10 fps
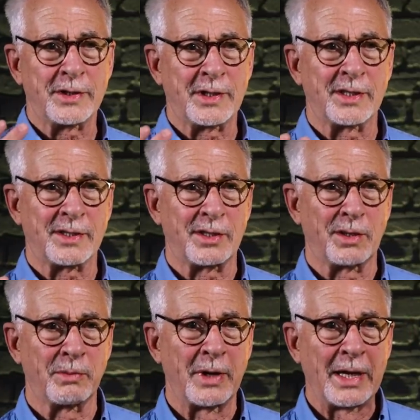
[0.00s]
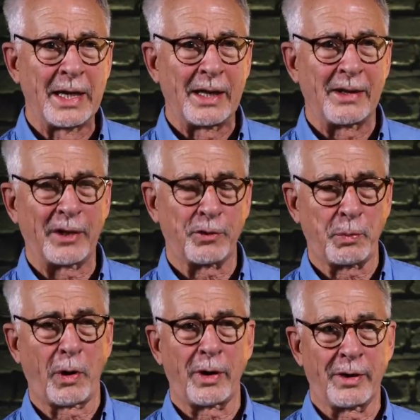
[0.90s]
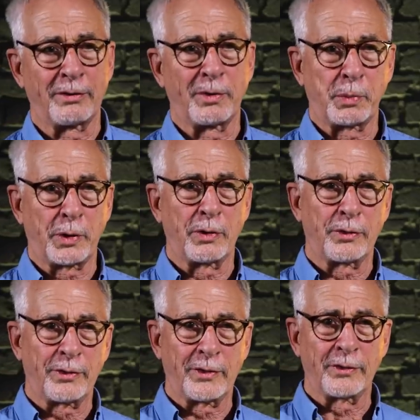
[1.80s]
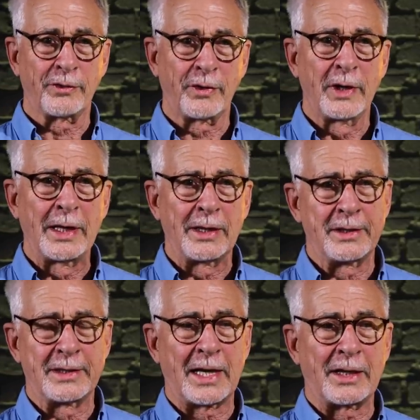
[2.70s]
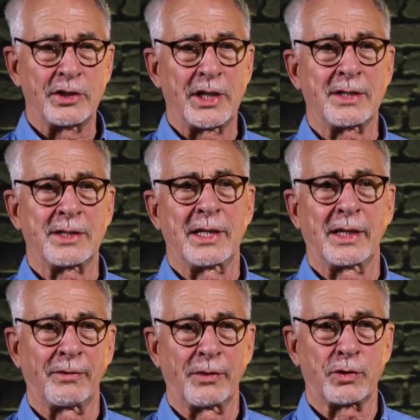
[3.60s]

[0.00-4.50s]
system that's part of a person's digesting of the